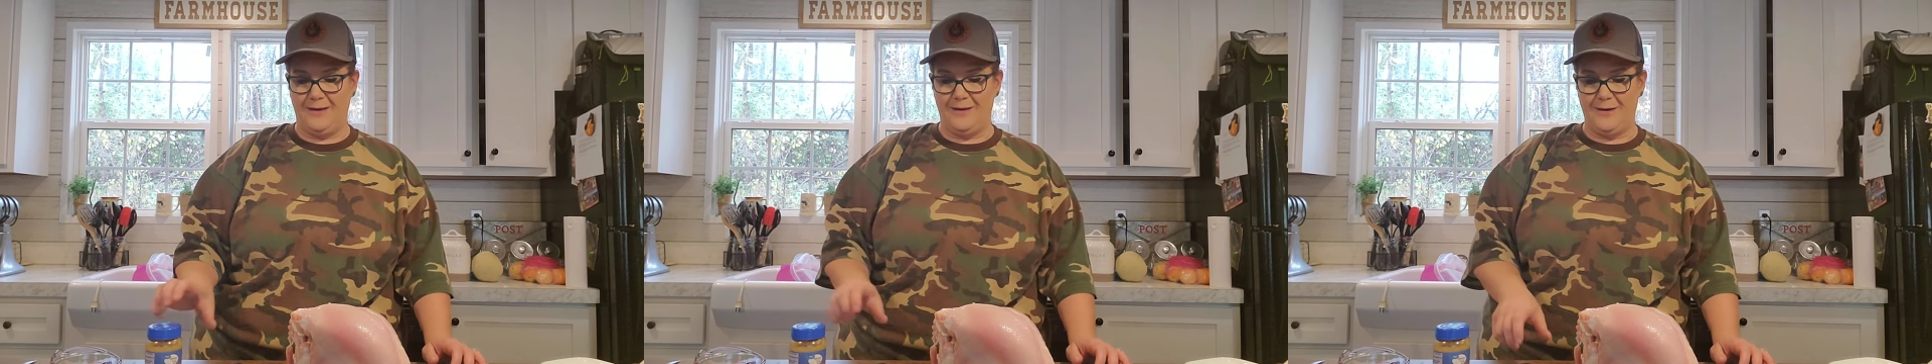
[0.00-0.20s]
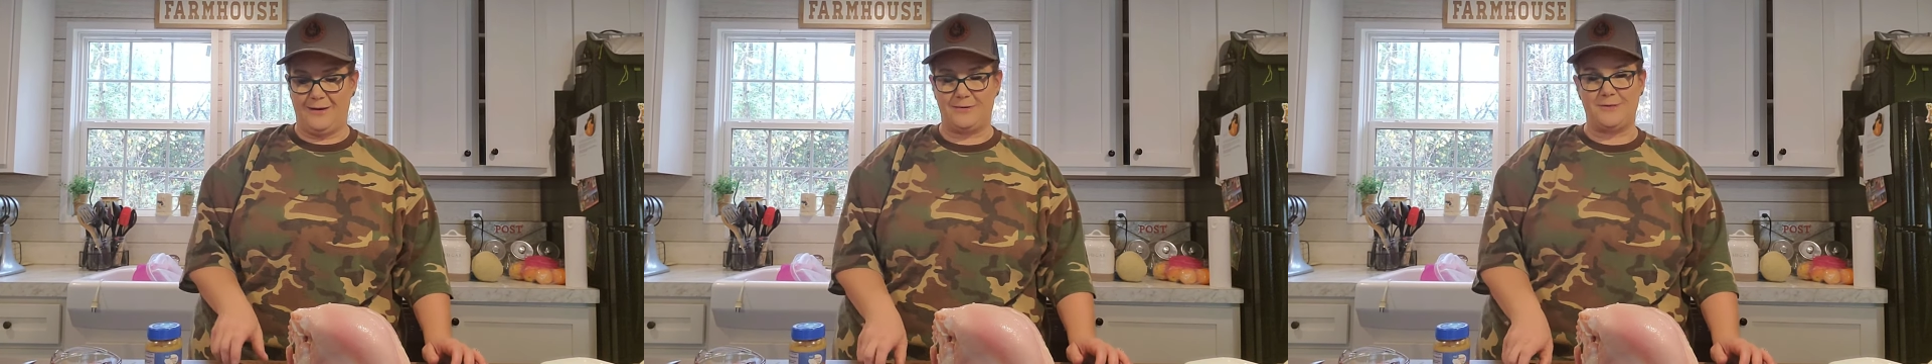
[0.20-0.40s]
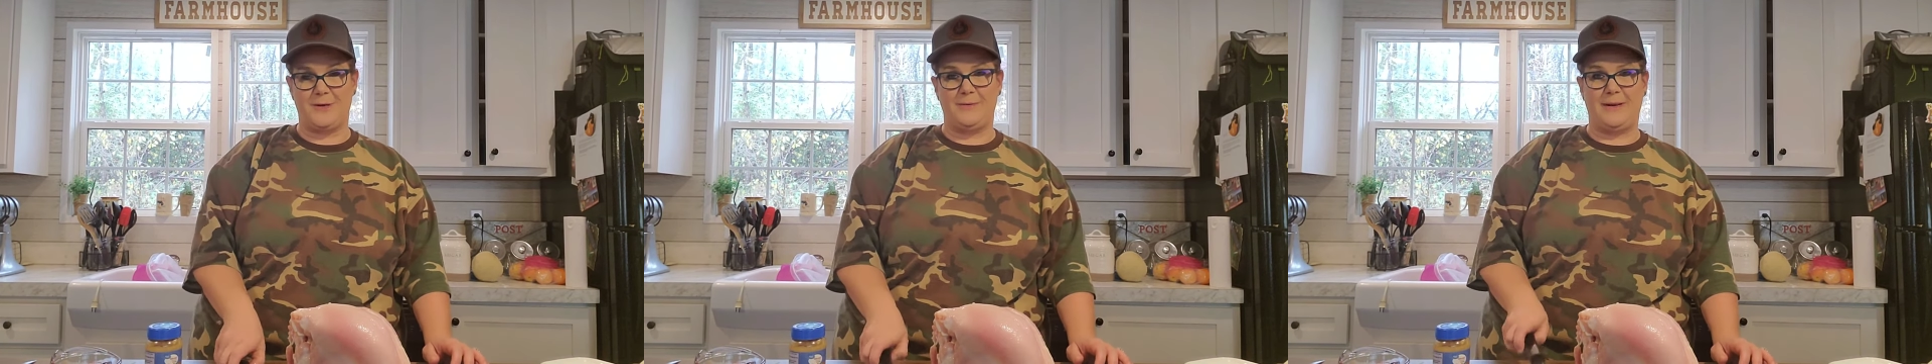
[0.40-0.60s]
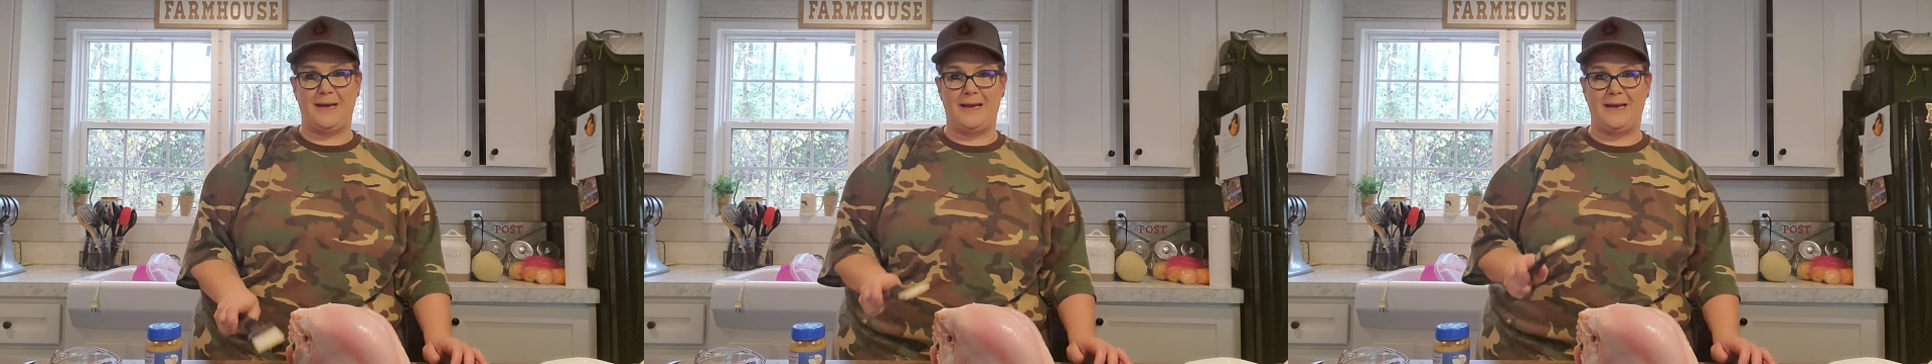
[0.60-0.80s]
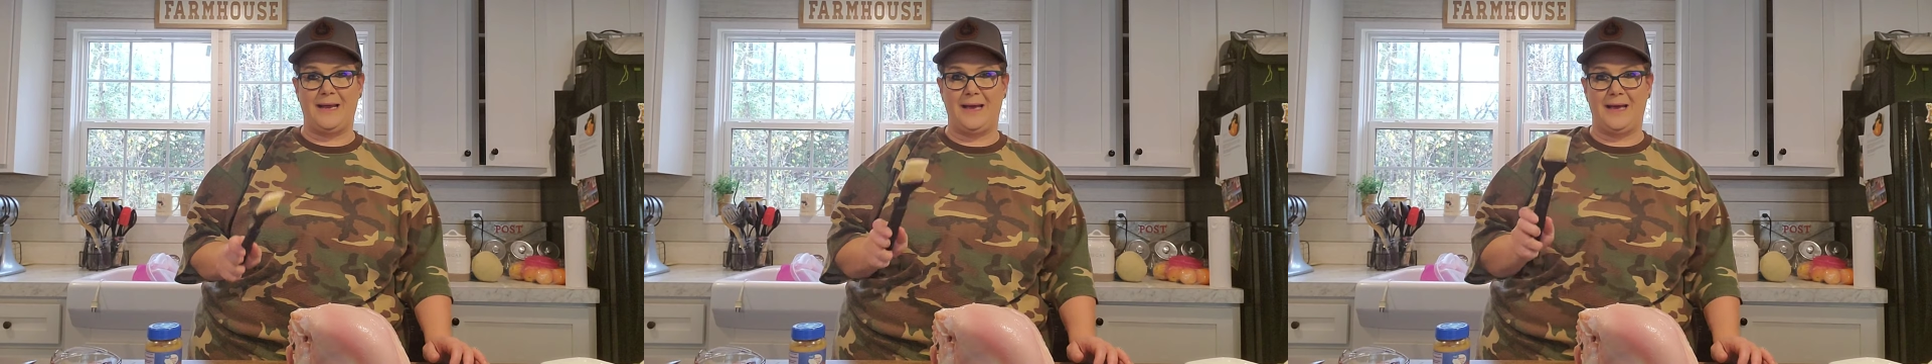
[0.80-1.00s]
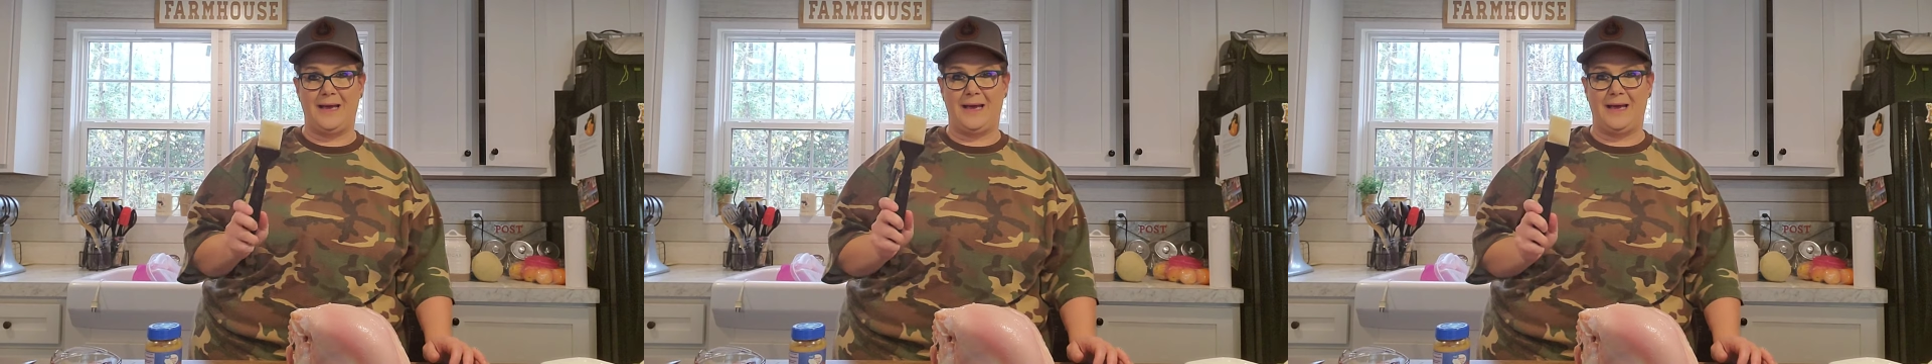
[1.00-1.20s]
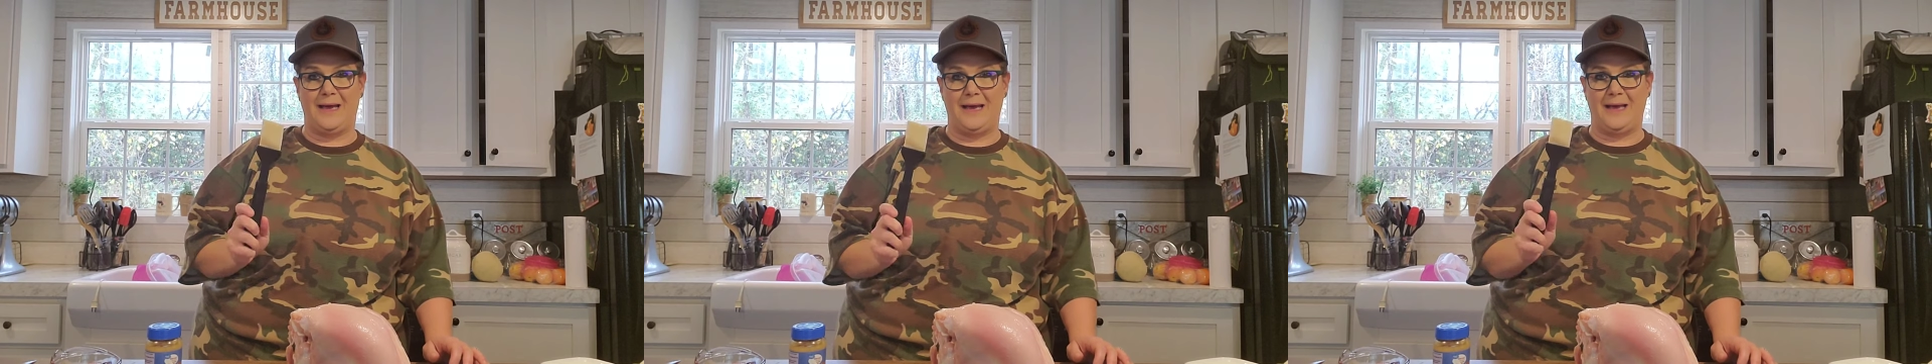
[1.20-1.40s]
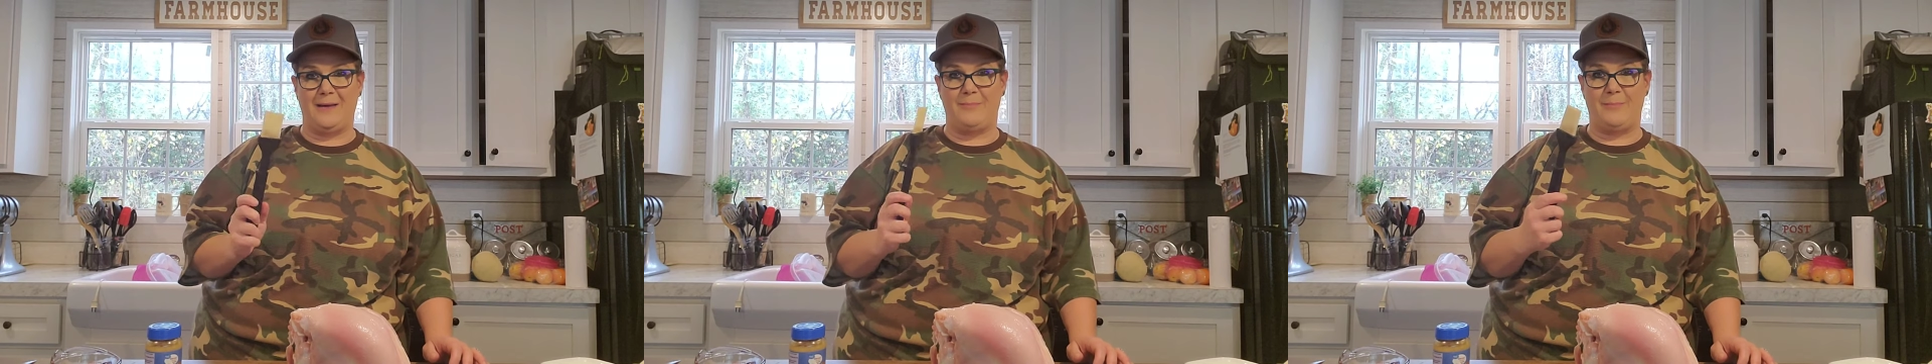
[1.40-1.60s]
You also need
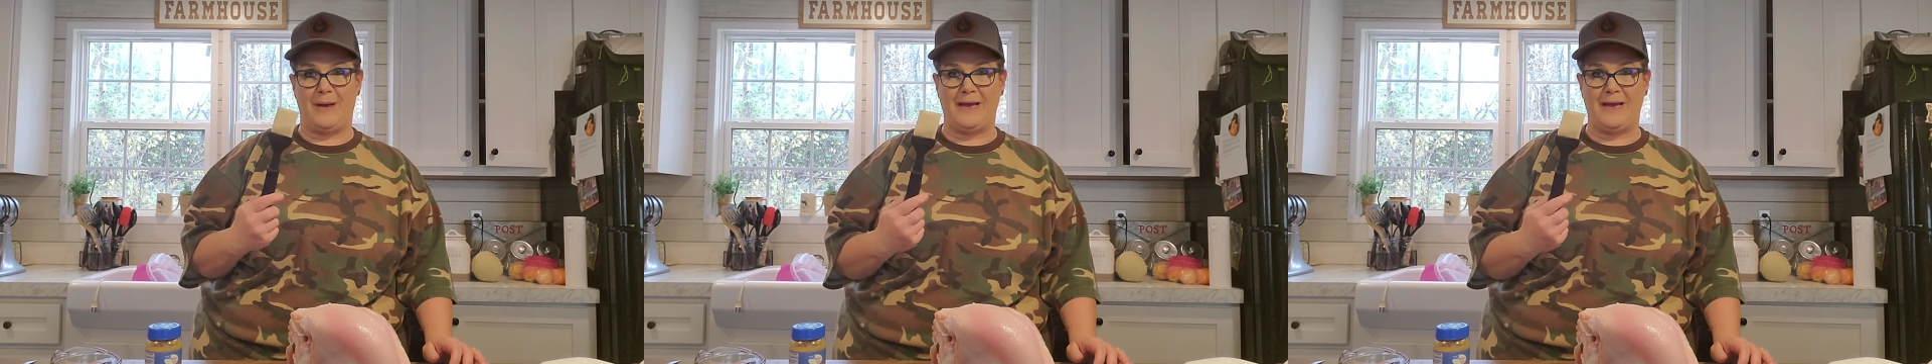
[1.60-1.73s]
a